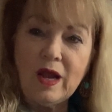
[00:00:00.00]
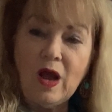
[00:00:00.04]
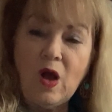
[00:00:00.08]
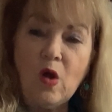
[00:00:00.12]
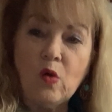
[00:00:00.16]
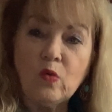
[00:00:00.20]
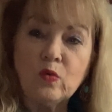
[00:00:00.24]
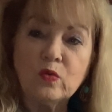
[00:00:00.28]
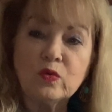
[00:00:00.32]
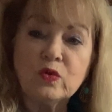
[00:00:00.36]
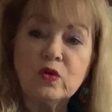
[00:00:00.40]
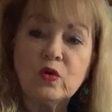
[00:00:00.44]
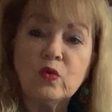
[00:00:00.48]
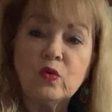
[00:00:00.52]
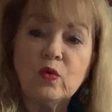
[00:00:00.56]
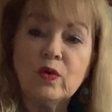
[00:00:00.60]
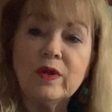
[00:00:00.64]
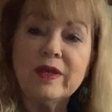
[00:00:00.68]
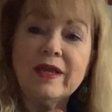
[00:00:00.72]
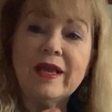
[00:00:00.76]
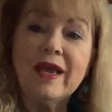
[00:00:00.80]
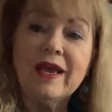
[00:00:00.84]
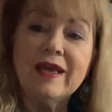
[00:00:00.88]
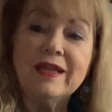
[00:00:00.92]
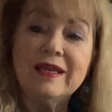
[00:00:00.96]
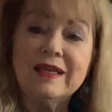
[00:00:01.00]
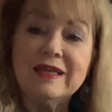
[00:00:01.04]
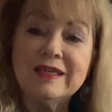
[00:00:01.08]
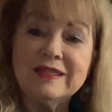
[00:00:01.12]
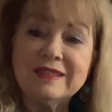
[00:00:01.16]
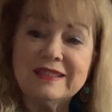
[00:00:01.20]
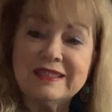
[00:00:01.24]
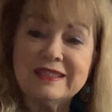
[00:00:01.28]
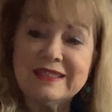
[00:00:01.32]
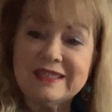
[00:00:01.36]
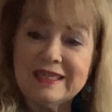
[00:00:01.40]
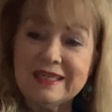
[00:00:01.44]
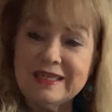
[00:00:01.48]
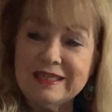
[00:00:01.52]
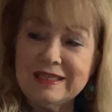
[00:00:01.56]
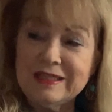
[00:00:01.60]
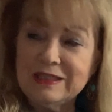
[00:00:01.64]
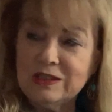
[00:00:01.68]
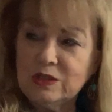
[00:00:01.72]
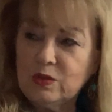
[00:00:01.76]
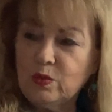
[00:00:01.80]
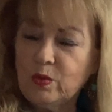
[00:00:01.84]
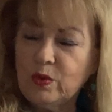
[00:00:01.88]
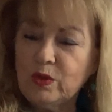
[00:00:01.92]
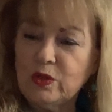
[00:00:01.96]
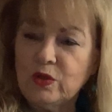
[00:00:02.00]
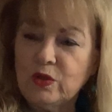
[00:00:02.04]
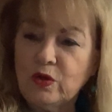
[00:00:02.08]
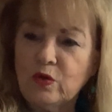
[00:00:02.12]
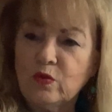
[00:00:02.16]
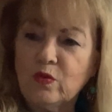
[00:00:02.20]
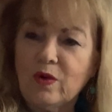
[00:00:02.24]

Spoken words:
on creating scenes with your